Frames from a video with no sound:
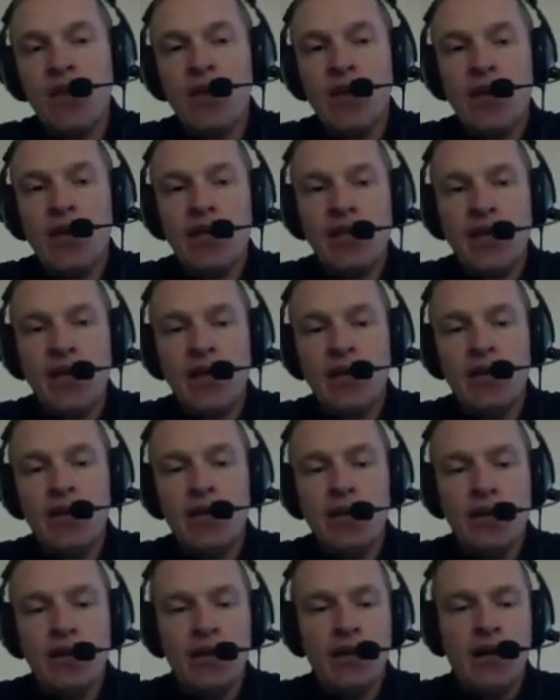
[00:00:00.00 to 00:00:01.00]
And then
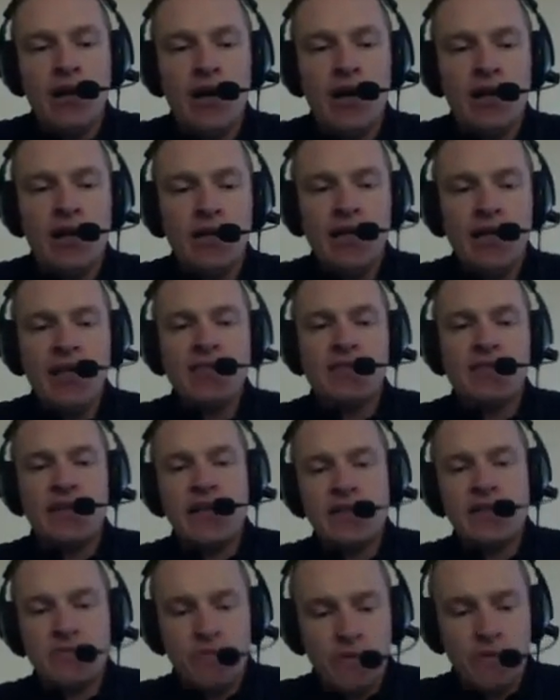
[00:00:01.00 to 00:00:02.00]
last
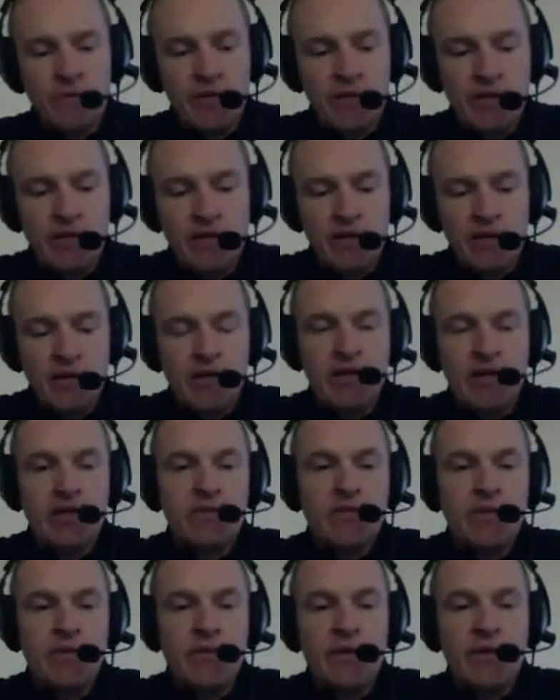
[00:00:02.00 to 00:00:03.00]
class what we did is
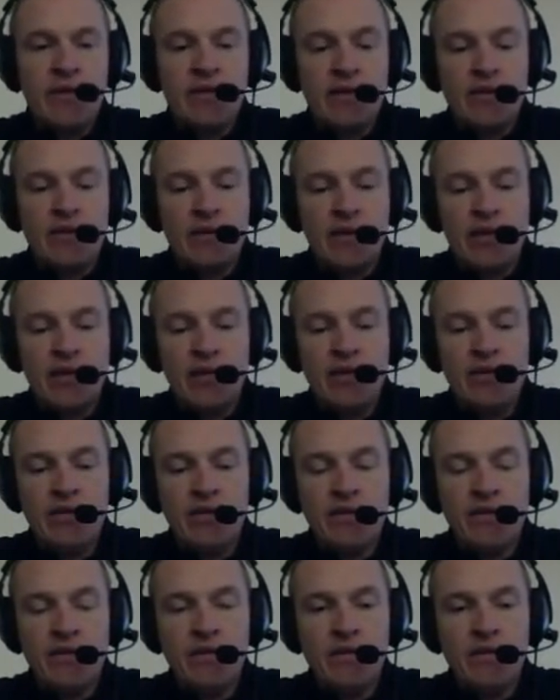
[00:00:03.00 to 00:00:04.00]
we went down
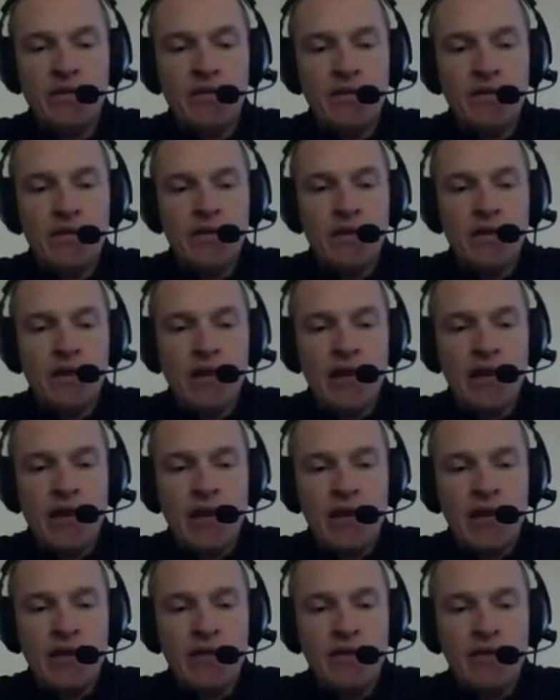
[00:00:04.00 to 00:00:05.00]
here
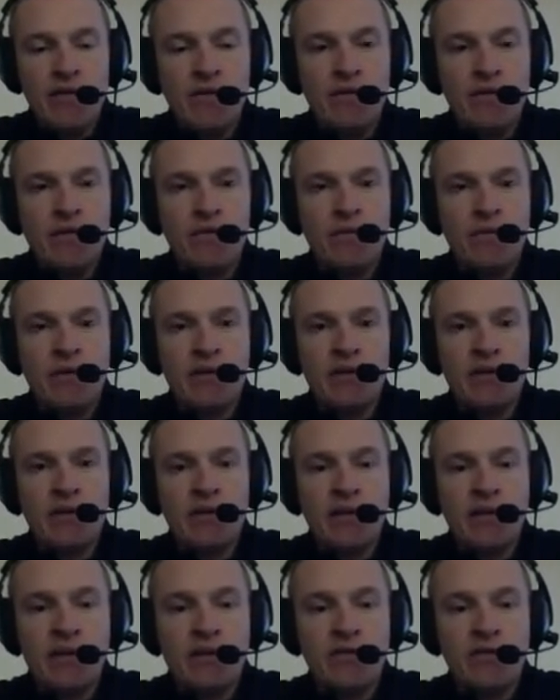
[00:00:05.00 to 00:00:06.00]
and we clicked
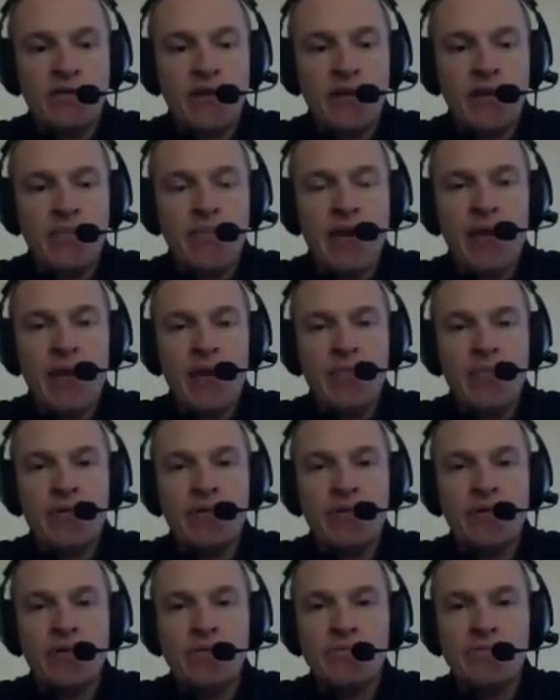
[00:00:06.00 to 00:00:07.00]
on Create Map.
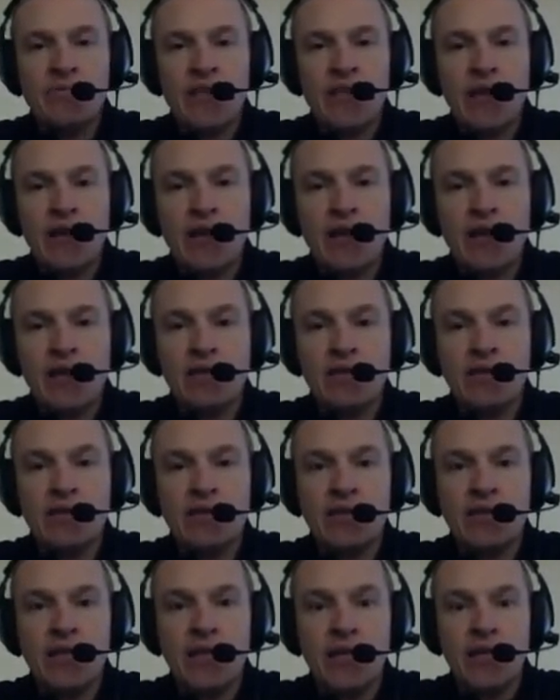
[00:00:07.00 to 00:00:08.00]
Oops, I clicked
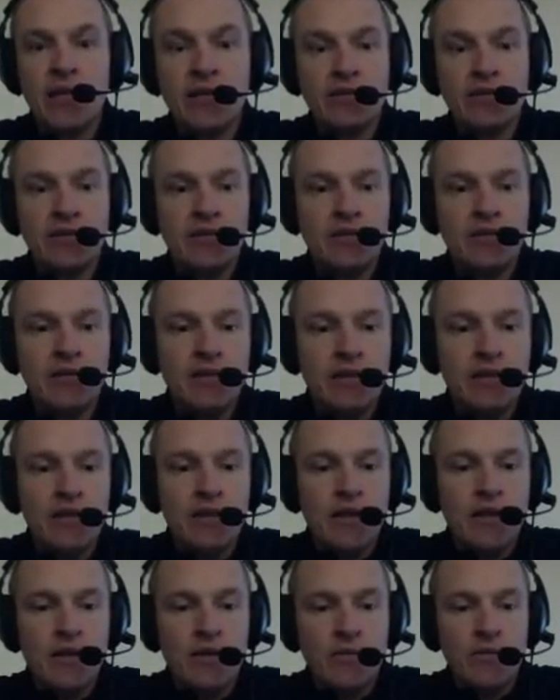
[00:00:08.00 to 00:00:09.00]
it on accident.
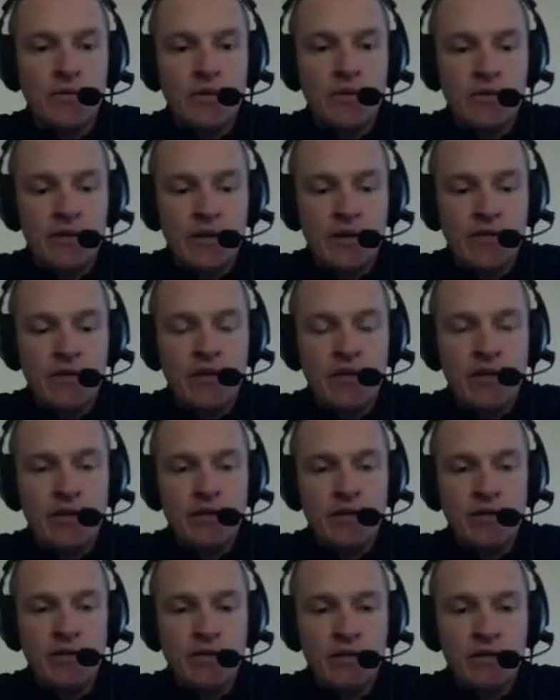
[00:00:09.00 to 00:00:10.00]
We were down
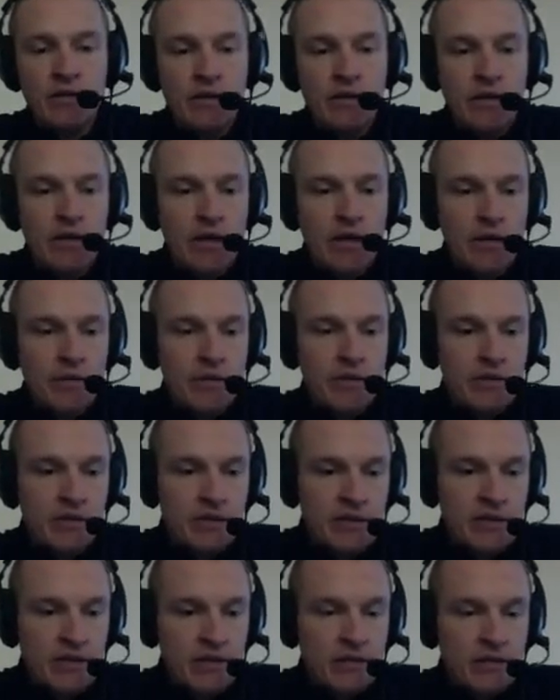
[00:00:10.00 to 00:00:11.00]
here and we
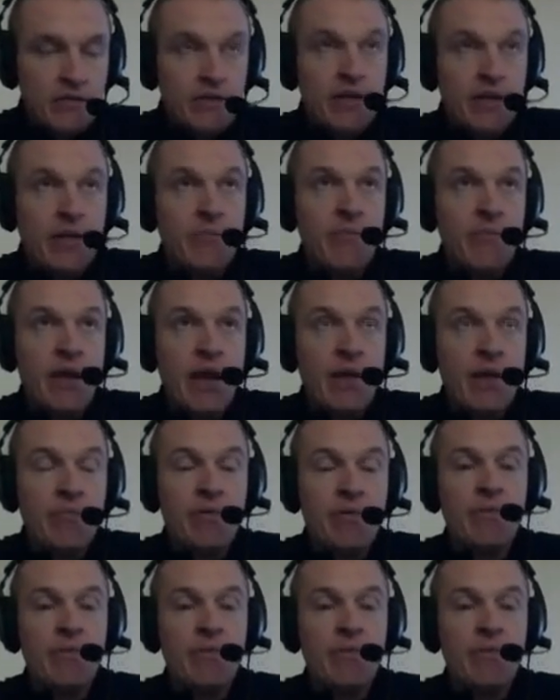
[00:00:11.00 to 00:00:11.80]
clicked on Create Map.